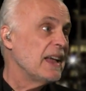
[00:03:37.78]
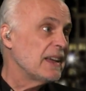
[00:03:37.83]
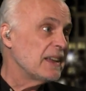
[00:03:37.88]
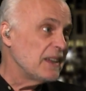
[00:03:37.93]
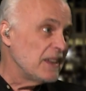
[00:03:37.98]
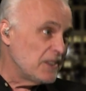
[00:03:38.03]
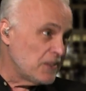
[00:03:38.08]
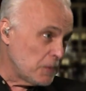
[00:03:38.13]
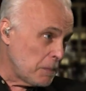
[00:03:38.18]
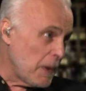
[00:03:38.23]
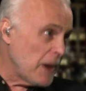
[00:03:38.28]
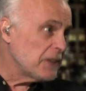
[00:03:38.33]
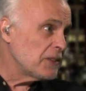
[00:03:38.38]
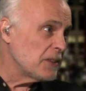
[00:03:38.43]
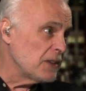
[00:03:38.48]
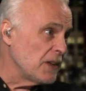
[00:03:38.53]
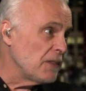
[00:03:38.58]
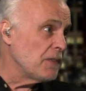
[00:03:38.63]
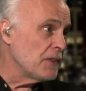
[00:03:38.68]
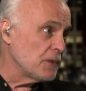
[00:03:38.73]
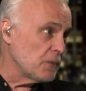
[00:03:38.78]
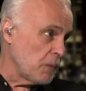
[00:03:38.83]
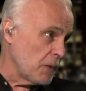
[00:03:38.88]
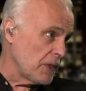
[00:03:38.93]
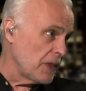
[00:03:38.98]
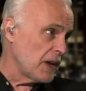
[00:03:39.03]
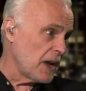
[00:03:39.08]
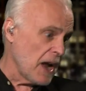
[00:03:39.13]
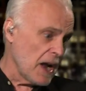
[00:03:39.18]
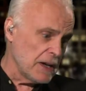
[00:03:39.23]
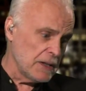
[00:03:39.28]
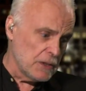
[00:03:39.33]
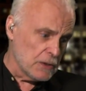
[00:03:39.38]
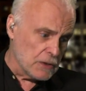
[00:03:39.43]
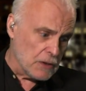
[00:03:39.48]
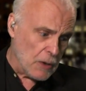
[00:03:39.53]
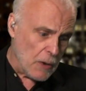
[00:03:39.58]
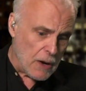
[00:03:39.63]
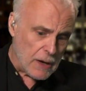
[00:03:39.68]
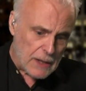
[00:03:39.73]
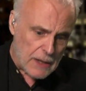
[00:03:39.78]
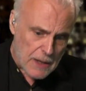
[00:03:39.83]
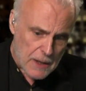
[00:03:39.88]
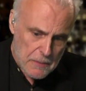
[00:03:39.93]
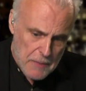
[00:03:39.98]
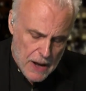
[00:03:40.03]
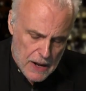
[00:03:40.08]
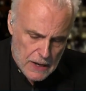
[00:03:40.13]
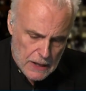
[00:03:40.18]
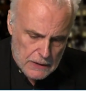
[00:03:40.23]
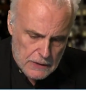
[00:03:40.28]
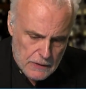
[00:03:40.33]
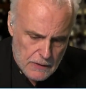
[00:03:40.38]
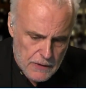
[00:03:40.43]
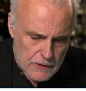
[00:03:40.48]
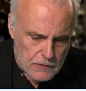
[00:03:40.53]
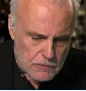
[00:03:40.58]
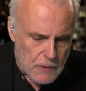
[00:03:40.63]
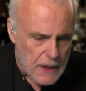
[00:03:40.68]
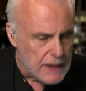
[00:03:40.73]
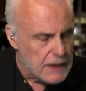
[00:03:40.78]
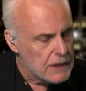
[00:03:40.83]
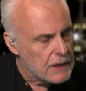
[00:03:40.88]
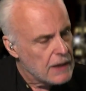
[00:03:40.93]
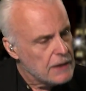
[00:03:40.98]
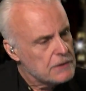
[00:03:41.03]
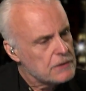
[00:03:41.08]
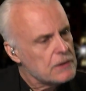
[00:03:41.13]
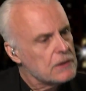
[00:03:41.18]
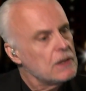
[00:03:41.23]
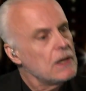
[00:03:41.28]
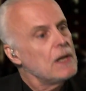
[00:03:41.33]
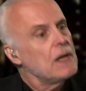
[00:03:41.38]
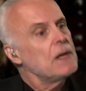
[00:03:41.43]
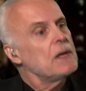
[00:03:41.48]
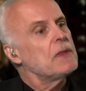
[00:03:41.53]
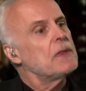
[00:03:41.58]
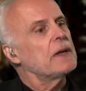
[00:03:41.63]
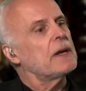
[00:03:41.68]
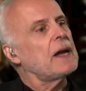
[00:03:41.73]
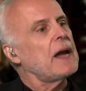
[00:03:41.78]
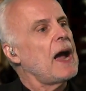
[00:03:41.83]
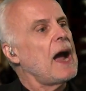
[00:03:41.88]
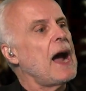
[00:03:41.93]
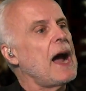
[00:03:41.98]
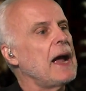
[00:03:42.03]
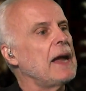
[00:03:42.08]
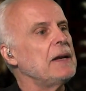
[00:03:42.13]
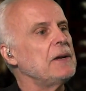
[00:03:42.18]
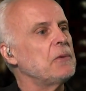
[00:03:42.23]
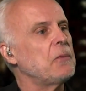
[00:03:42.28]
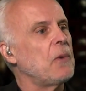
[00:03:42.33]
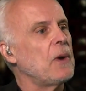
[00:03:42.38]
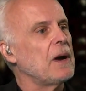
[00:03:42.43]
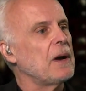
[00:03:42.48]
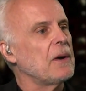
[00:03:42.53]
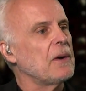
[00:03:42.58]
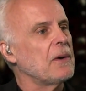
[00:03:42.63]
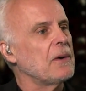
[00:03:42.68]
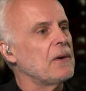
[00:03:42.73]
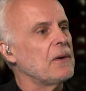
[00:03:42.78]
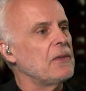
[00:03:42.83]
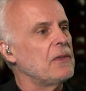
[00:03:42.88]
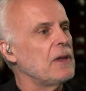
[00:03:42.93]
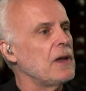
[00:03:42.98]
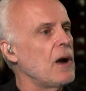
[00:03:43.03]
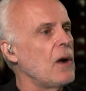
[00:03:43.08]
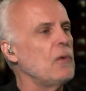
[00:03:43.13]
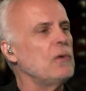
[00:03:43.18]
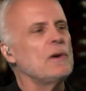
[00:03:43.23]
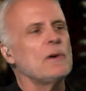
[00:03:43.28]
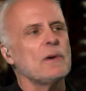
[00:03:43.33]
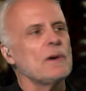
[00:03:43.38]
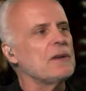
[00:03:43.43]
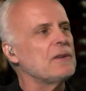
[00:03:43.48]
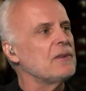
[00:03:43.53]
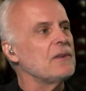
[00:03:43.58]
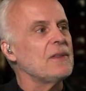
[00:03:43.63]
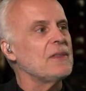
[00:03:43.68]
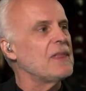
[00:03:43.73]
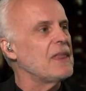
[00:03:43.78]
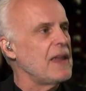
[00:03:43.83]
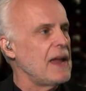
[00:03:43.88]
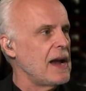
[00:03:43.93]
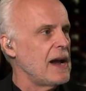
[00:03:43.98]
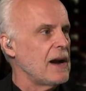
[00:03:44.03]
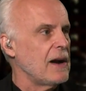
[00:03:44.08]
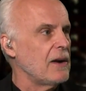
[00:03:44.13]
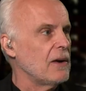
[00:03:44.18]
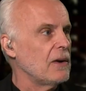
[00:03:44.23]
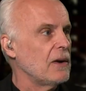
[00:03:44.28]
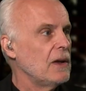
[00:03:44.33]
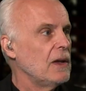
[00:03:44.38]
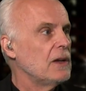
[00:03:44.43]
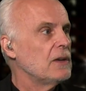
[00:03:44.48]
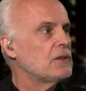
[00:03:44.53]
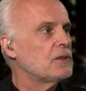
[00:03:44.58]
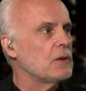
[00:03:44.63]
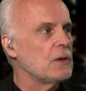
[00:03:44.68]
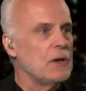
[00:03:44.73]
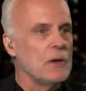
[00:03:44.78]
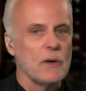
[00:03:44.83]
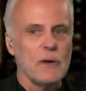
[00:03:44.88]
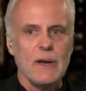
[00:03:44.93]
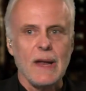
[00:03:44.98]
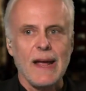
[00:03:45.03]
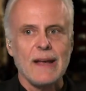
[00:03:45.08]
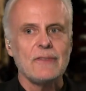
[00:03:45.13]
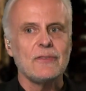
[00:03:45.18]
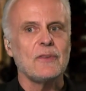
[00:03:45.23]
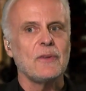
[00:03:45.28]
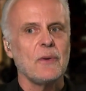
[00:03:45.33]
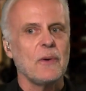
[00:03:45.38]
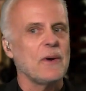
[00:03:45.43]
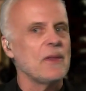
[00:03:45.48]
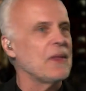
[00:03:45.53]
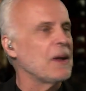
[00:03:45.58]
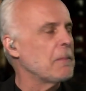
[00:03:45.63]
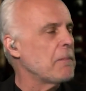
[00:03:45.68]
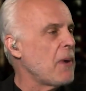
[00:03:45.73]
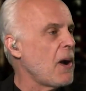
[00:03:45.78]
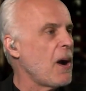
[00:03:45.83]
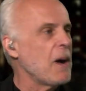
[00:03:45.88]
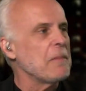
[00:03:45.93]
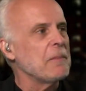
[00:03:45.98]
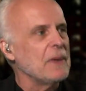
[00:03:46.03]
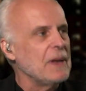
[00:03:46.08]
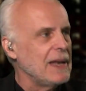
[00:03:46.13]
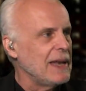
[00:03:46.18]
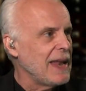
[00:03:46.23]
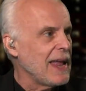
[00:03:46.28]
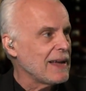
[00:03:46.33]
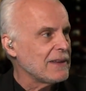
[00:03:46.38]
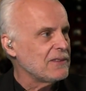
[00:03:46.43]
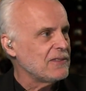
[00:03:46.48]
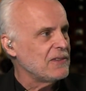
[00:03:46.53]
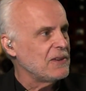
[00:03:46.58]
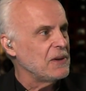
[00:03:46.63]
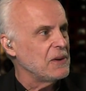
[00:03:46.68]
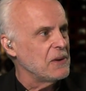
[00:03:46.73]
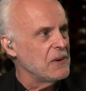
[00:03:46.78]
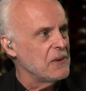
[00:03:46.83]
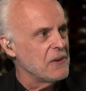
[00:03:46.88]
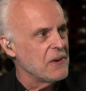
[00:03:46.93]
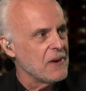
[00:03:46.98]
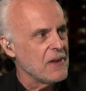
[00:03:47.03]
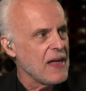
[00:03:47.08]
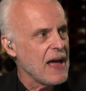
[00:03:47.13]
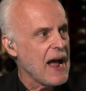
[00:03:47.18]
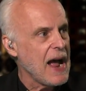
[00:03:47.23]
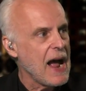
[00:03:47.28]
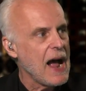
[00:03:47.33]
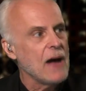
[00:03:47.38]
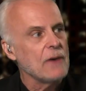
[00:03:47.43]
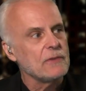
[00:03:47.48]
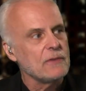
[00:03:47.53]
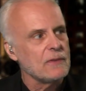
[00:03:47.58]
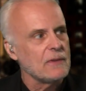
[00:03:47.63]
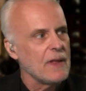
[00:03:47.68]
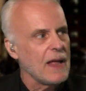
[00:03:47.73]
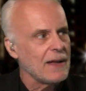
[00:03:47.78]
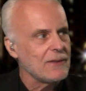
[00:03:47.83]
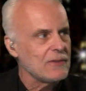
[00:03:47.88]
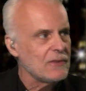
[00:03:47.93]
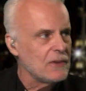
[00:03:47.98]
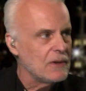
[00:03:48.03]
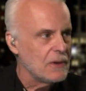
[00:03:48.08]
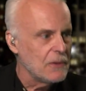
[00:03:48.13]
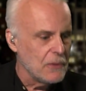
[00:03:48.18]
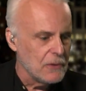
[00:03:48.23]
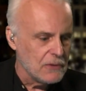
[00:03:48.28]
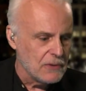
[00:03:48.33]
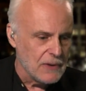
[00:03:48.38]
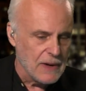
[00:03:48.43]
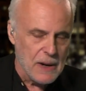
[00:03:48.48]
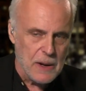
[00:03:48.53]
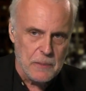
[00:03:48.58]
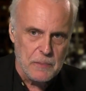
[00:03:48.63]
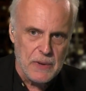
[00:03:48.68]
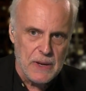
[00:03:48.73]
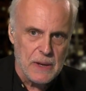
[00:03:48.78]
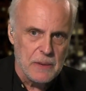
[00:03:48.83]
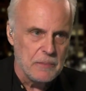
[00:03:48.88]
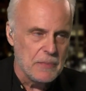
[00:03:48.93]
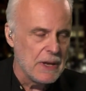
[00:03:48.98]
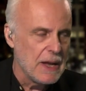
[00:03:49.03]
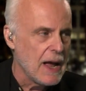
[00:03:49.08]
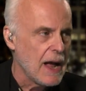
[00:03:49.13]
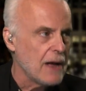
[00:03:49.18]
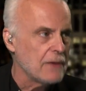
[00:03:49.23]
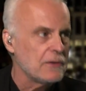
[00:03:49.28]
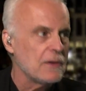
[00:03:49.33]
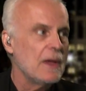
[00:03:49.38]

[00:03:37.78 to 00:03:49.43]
especially if it's what the kind you're talking about under this regulation, the kind where the owner isn't there so your next door, the apartment next to you or the house next to you is an Airbnb house.